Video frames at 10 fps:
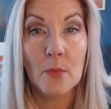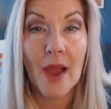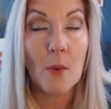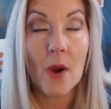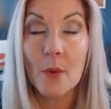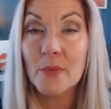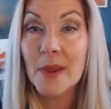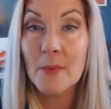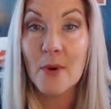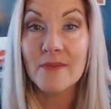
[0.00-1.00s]
work with
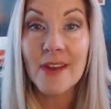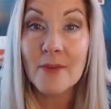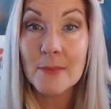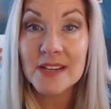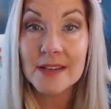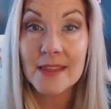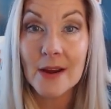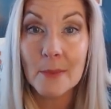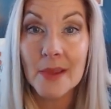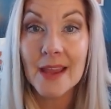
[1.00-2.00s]
people who have never been to
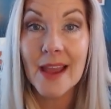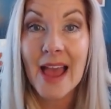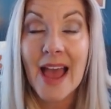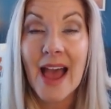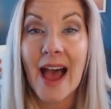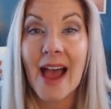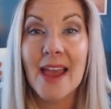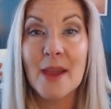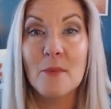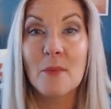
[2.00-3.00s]
therapy.
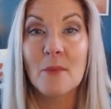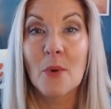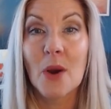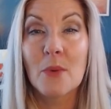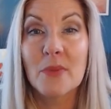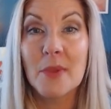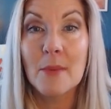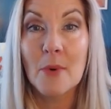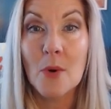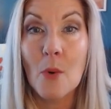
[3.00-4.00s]
I work with
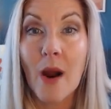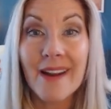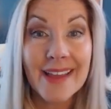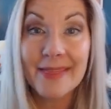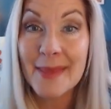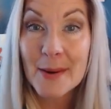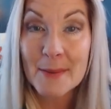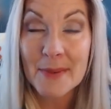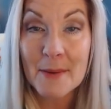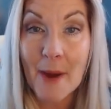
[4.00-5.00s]
people who are in
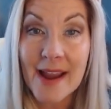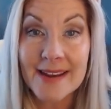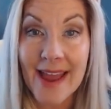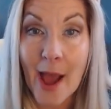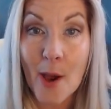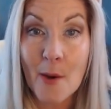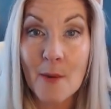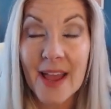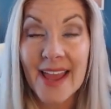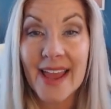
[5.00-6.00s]
therapy right
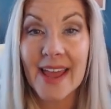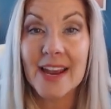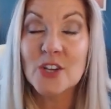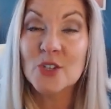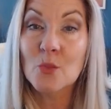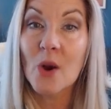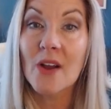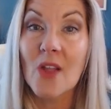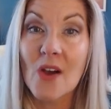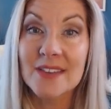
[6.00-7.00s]
now, and I just work
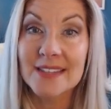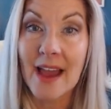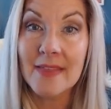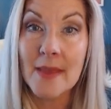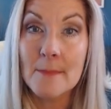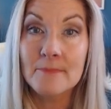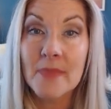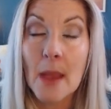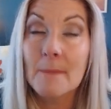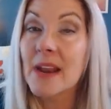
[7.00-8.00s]
alongside them,
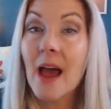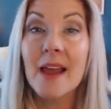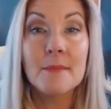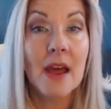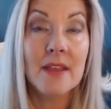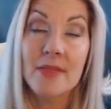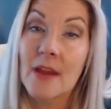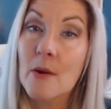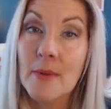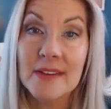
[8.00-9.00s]
but I'm not a
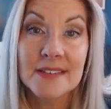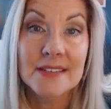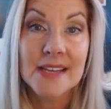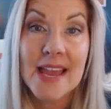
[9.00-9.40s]
therapist.